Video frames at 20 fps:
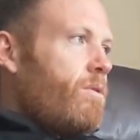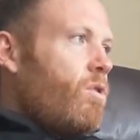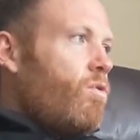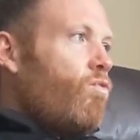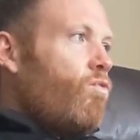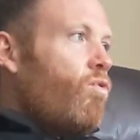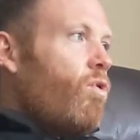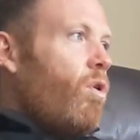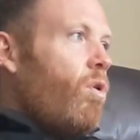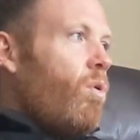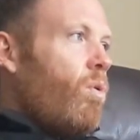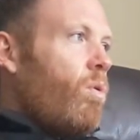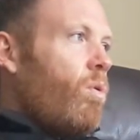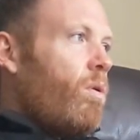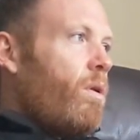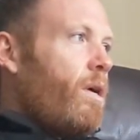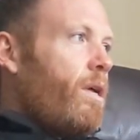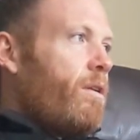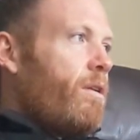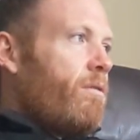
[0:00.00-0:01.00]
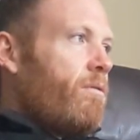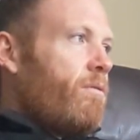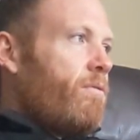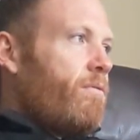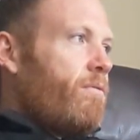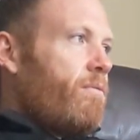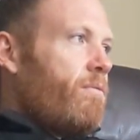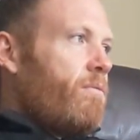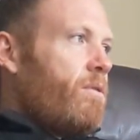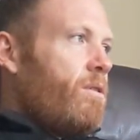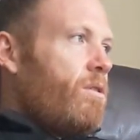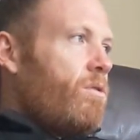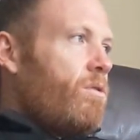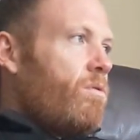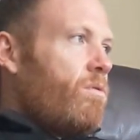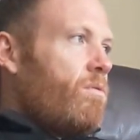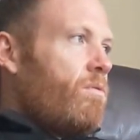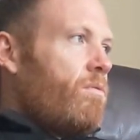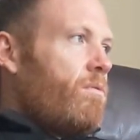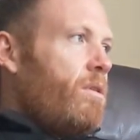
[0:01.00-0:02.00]
role, and
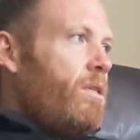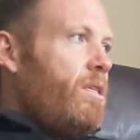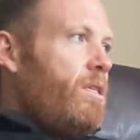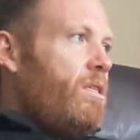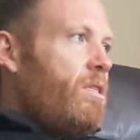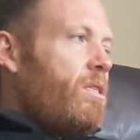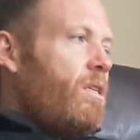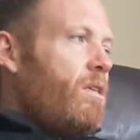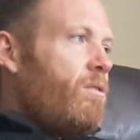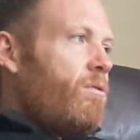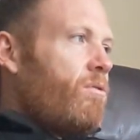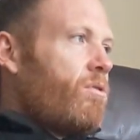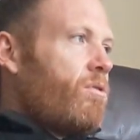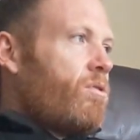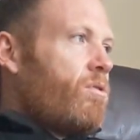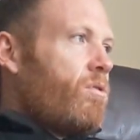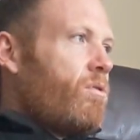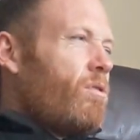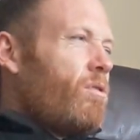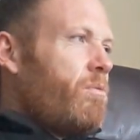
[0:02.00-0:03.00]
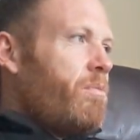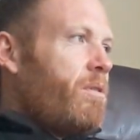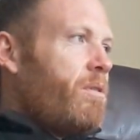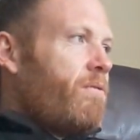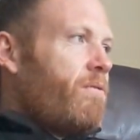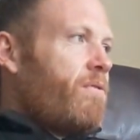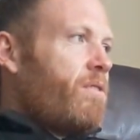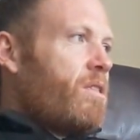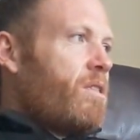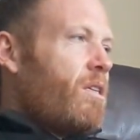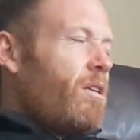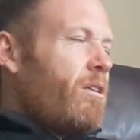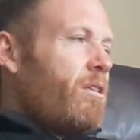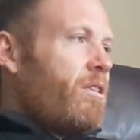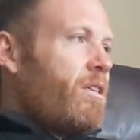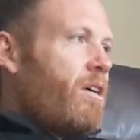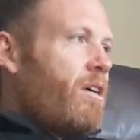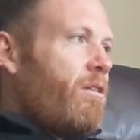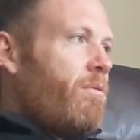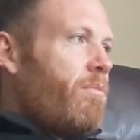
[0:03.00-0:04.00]
easily understood as being
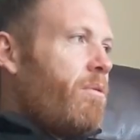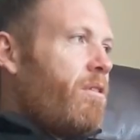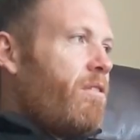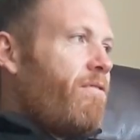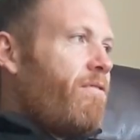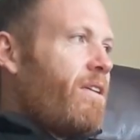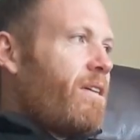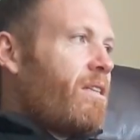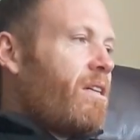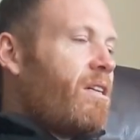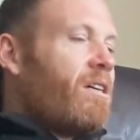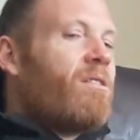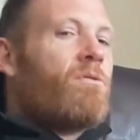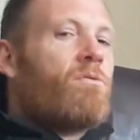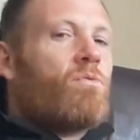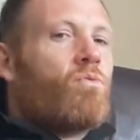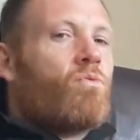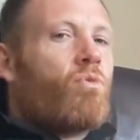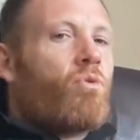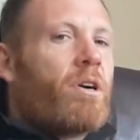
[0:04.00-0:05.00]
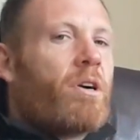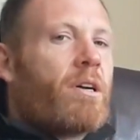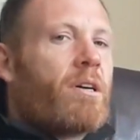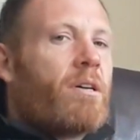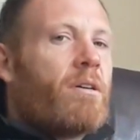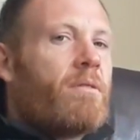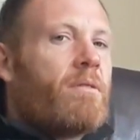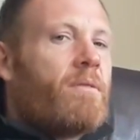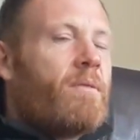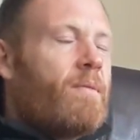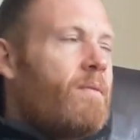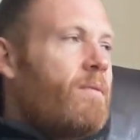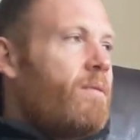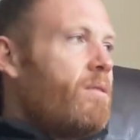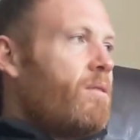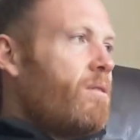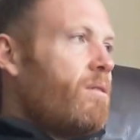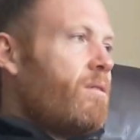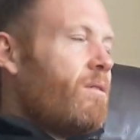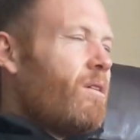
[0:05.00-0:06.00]
facilitated by the fact that I
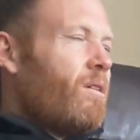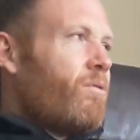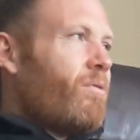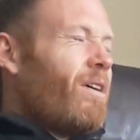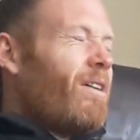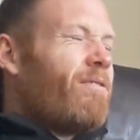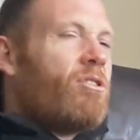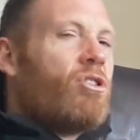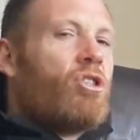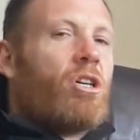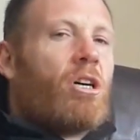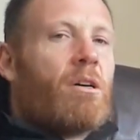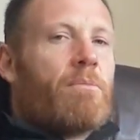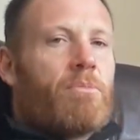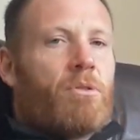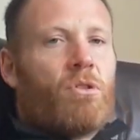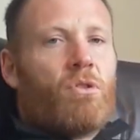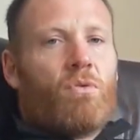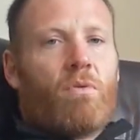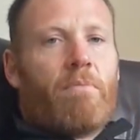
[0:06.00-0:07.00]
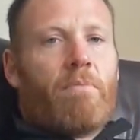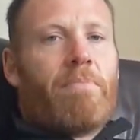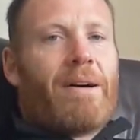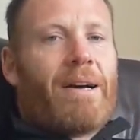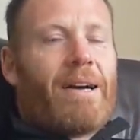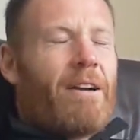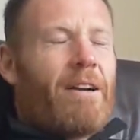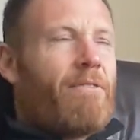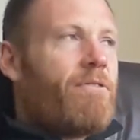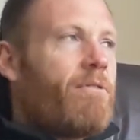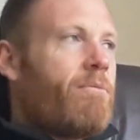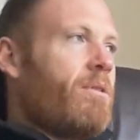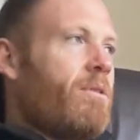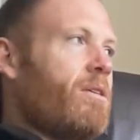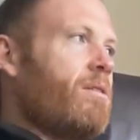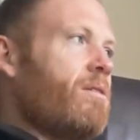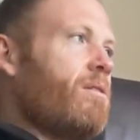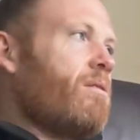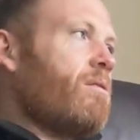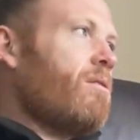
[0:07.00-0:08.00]
don't have a job to do apart from
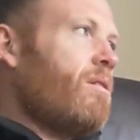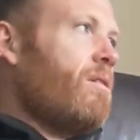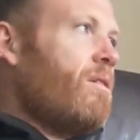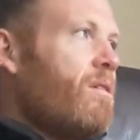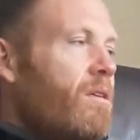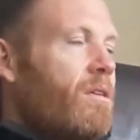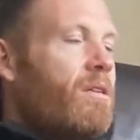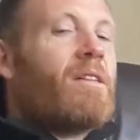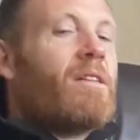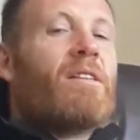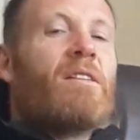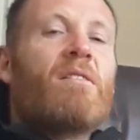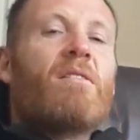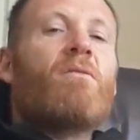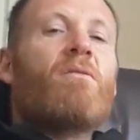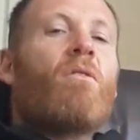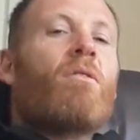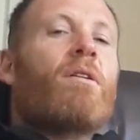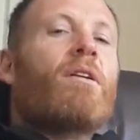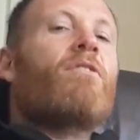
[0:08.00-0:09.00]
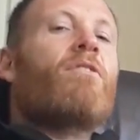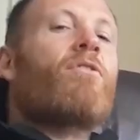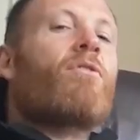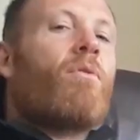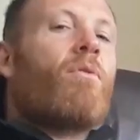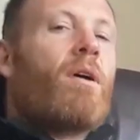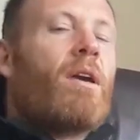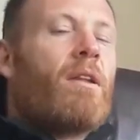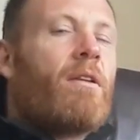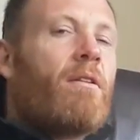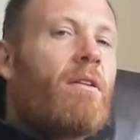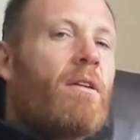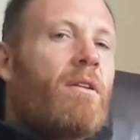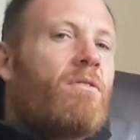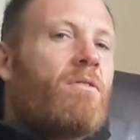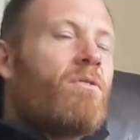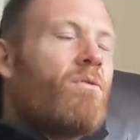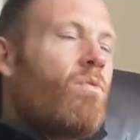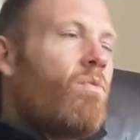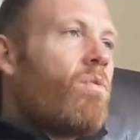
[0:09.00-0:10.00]
this. That this is all integrated
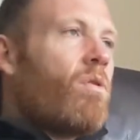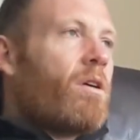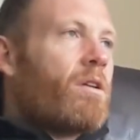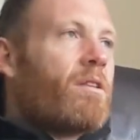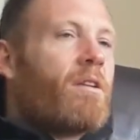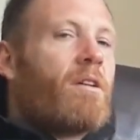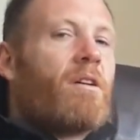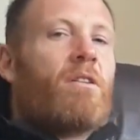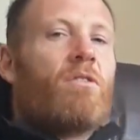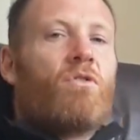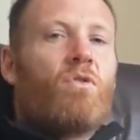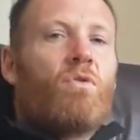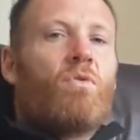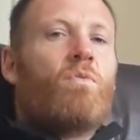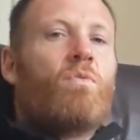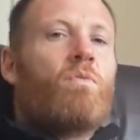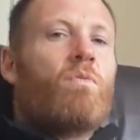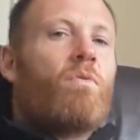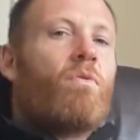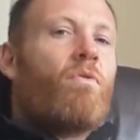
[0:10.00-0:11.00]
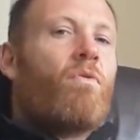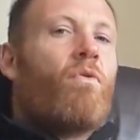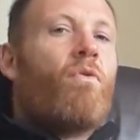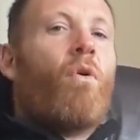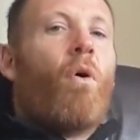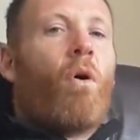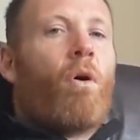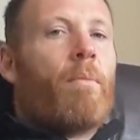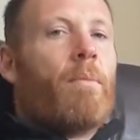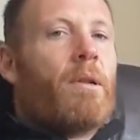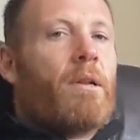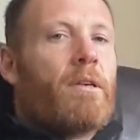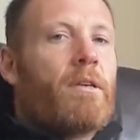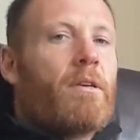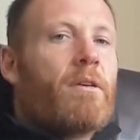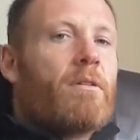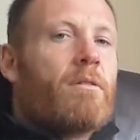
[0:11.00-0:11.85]
into the work that I do normally.